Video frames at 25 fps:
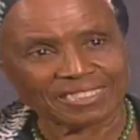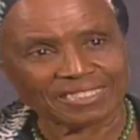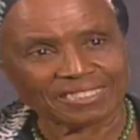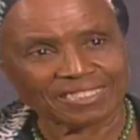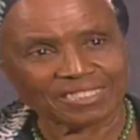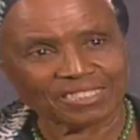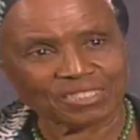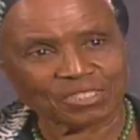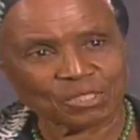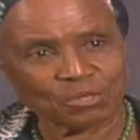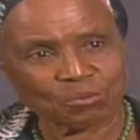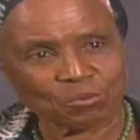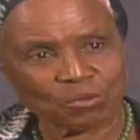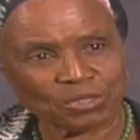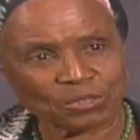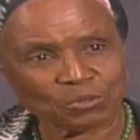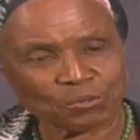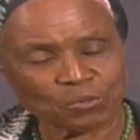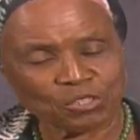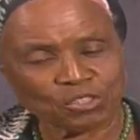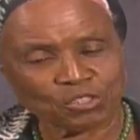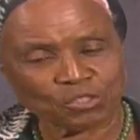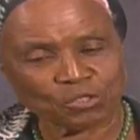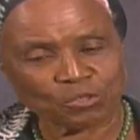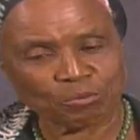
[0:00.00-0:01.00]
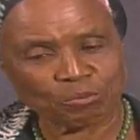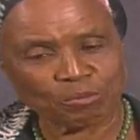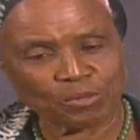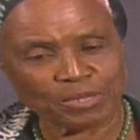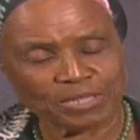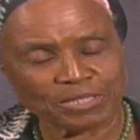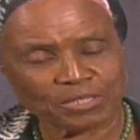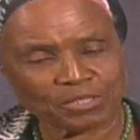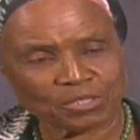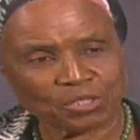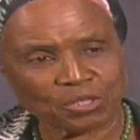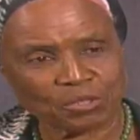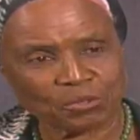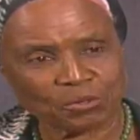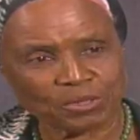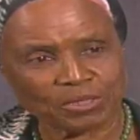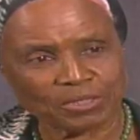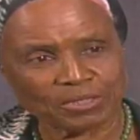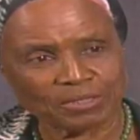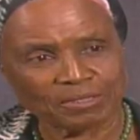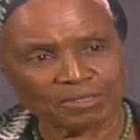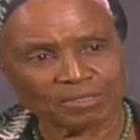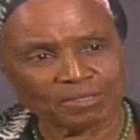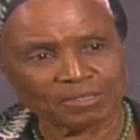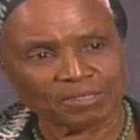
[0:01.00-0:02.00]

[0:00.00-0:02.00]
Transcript: This is what we should base our